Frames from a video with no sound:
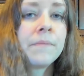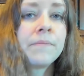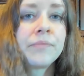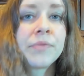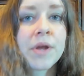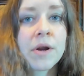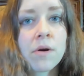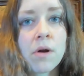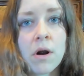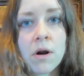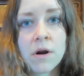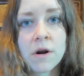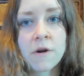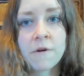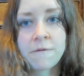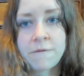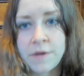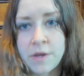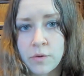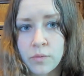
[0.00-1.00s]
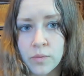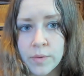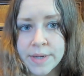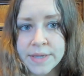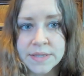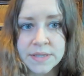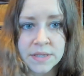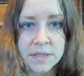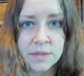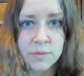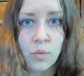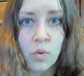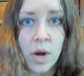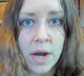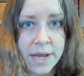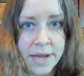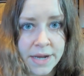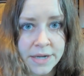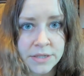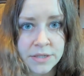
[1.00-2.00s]
There are a few reasons
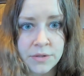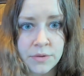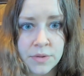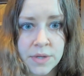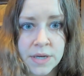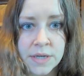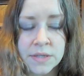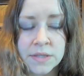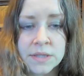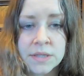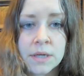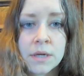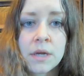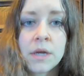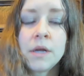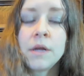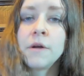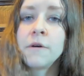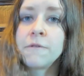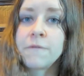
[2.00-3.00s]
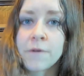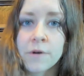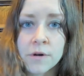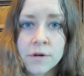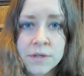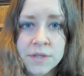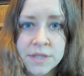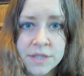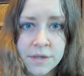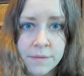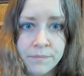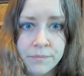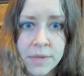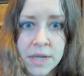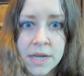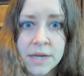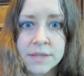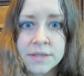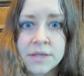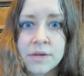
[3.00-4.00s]
why I do this. First,
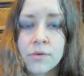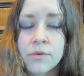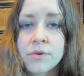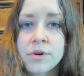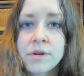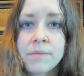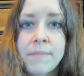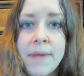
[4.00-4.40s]
because in order to